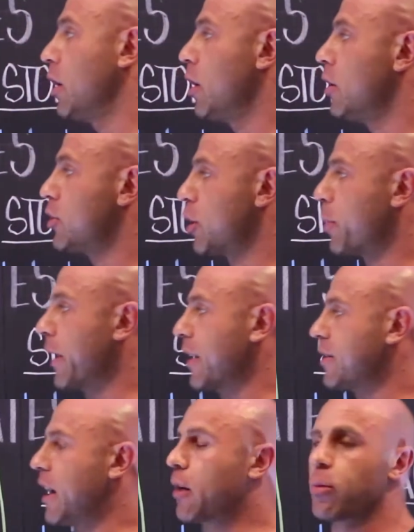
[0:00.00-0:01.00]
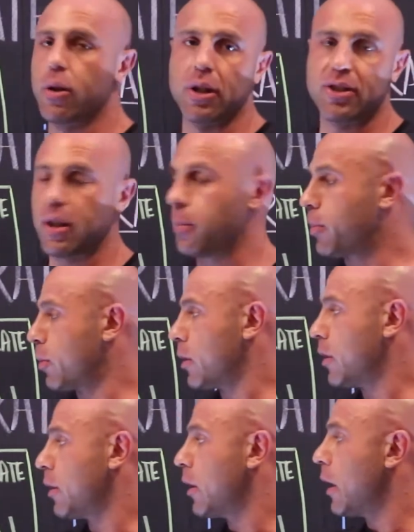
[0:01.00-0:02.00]
So to break it down really simply,
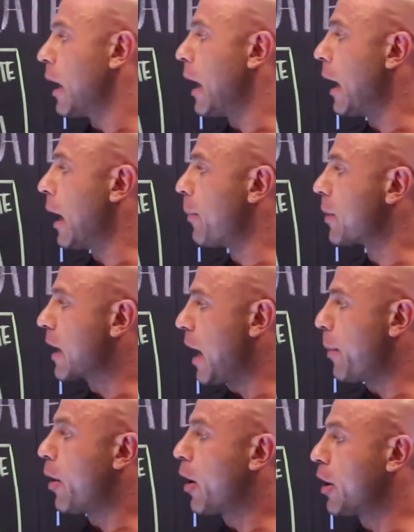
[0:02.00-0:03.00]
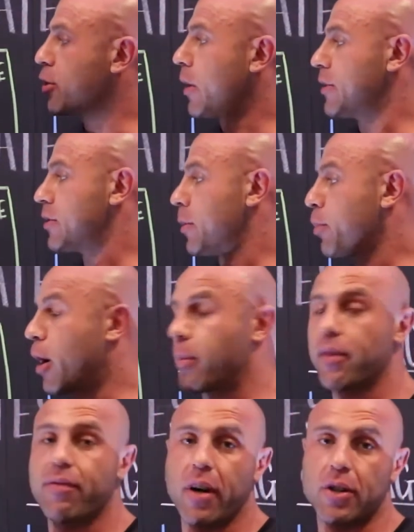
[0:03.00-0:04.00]
carbohydrates, the primary
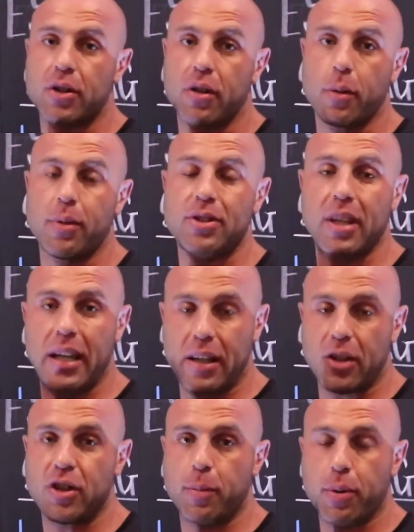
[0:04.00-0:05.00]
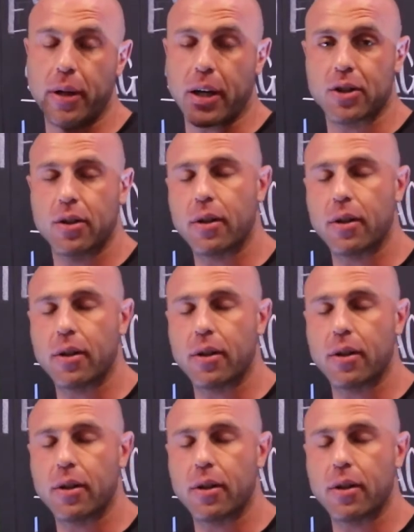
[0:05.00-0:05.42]
function of them is energy production.